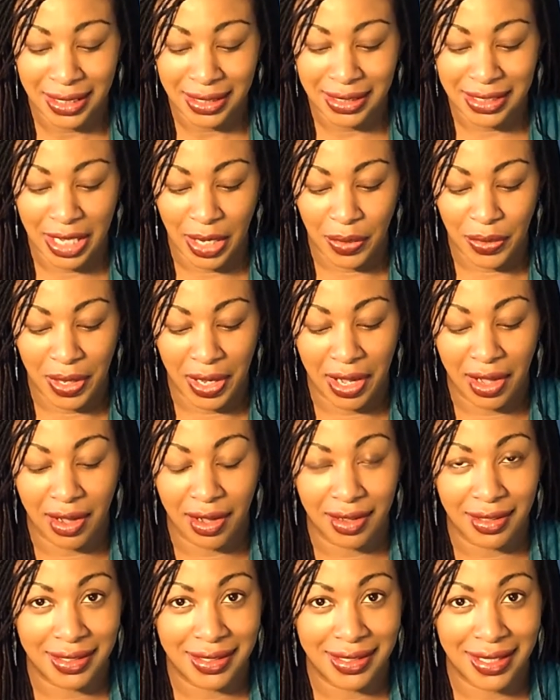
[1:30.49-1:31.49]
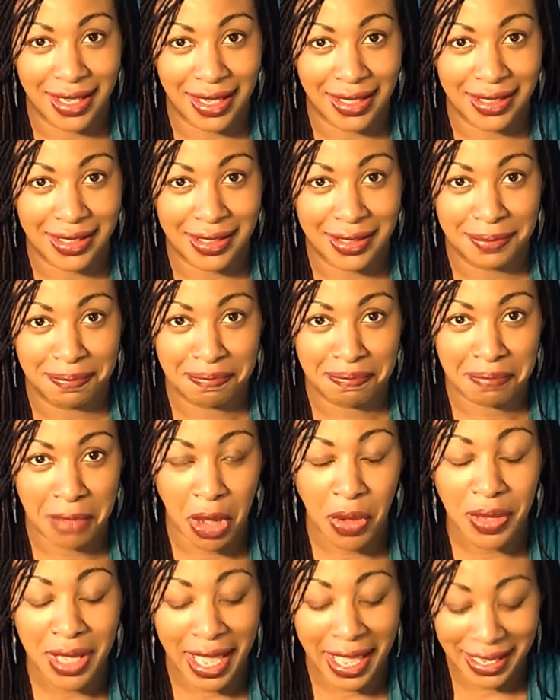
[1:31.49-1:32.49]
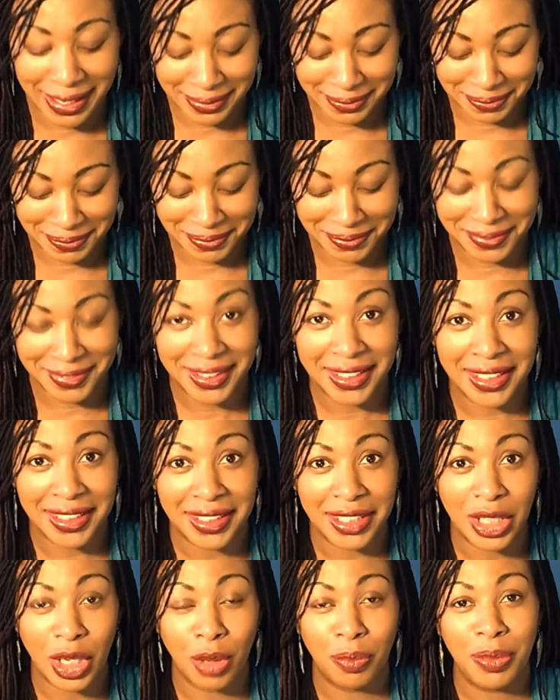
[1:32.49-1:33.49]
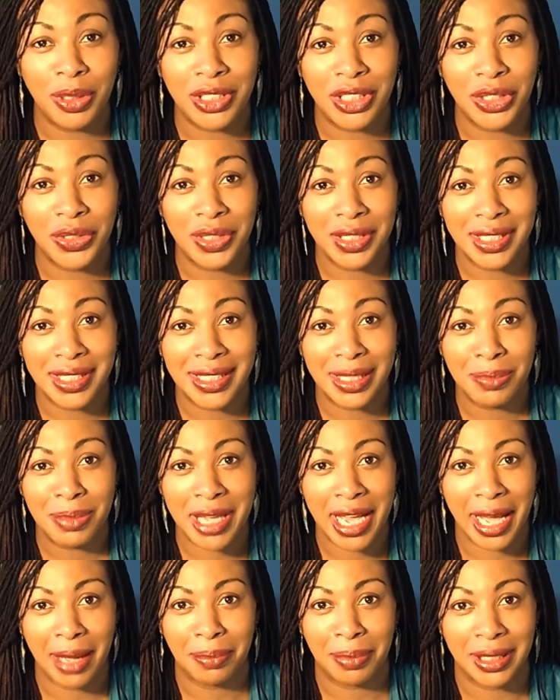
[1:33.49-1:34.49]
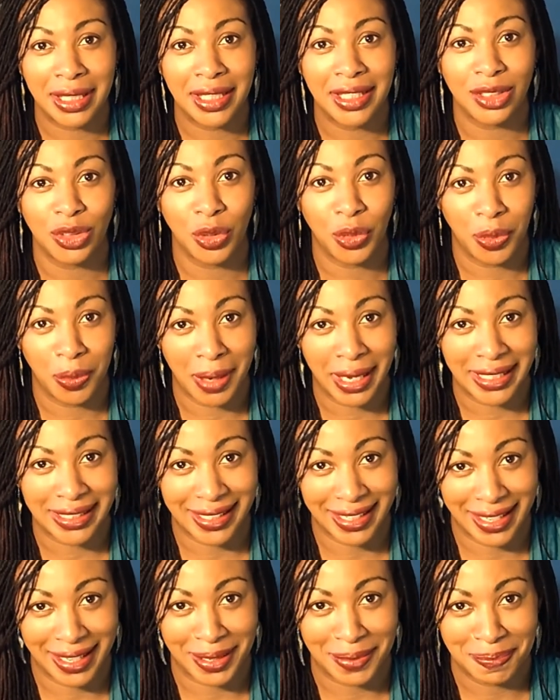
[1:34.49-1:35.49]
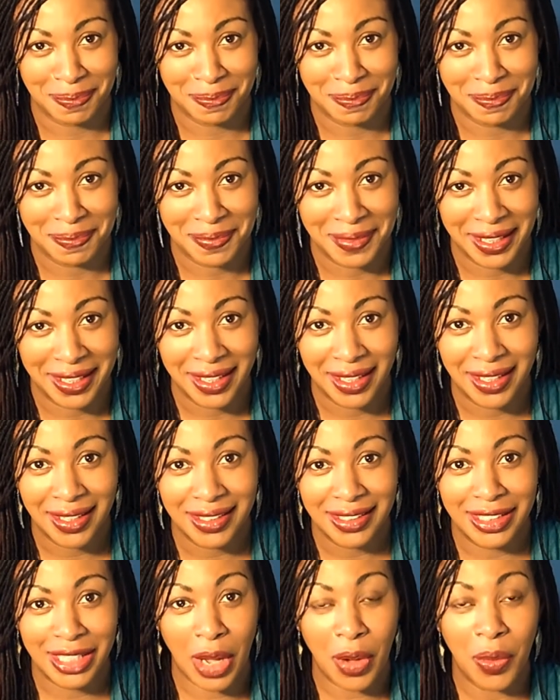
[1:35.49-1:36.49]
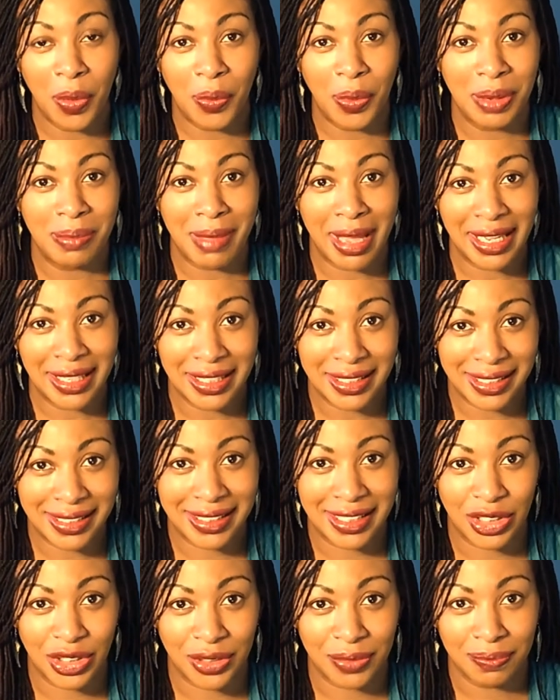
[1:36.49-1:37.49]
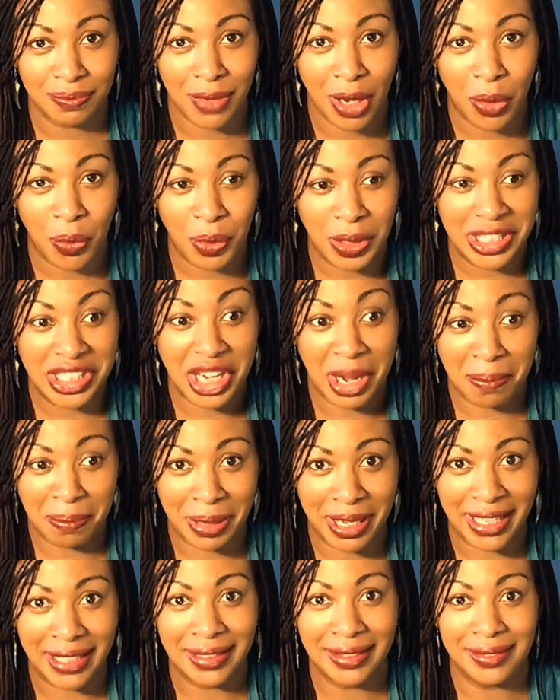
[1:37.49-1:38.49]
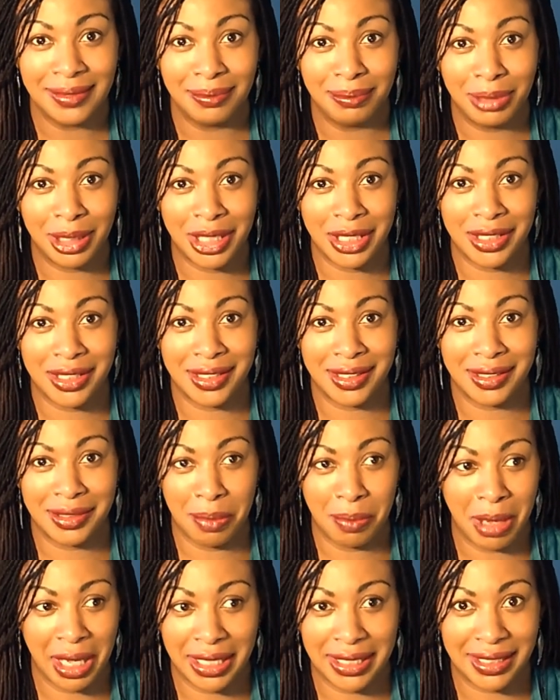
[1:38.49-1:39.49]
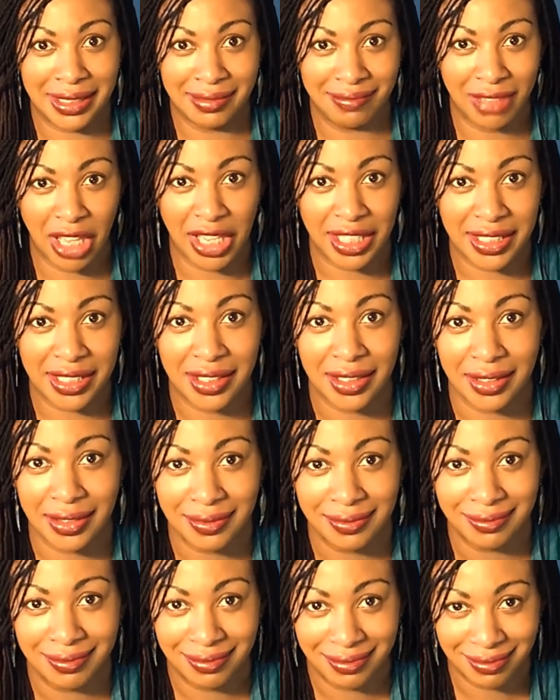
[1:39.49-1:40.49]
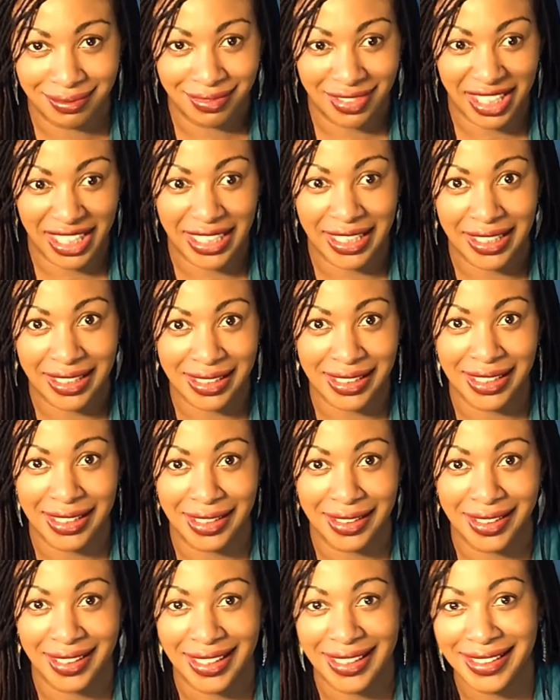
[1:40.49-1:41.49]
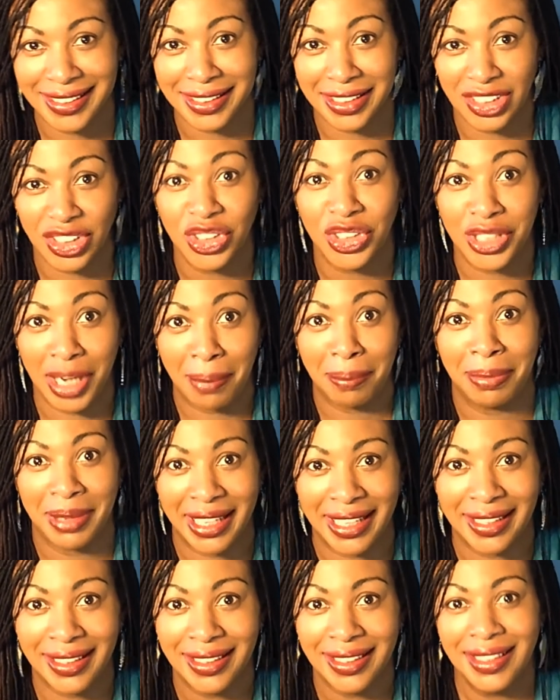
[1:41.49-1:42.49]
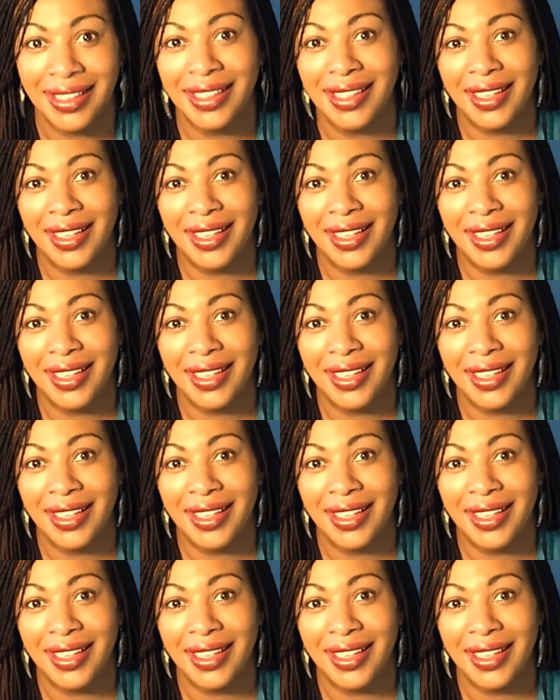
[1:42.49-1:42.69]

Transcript: So the heart says, okay, the opportunity to be happy is always here. So we make the decision, we jump in, because the mind likes to really consider things and jump in.